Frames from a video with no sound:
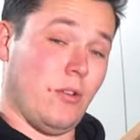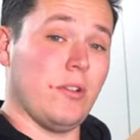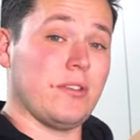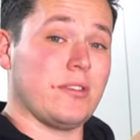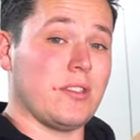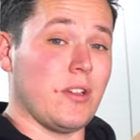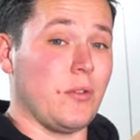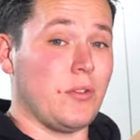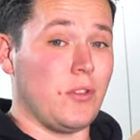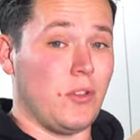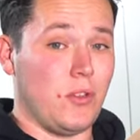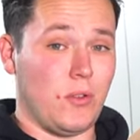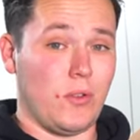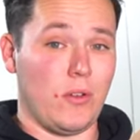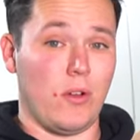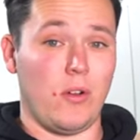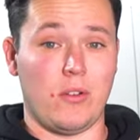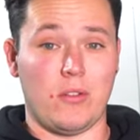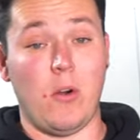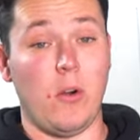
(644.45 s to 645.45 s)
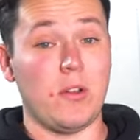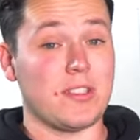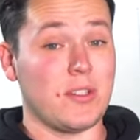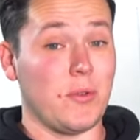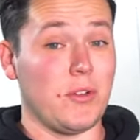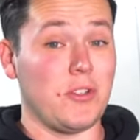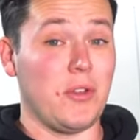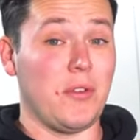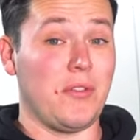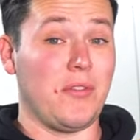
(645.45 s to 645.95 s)
also a new,
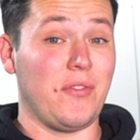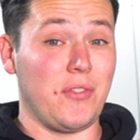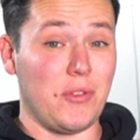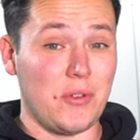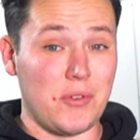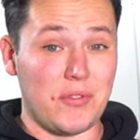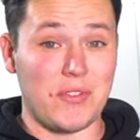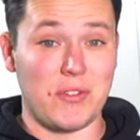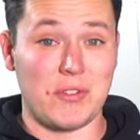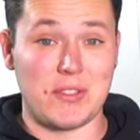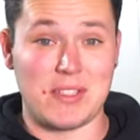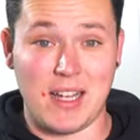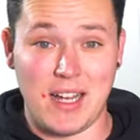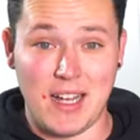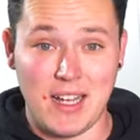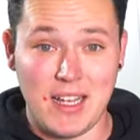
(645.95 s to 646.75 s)
also a new fuel filter,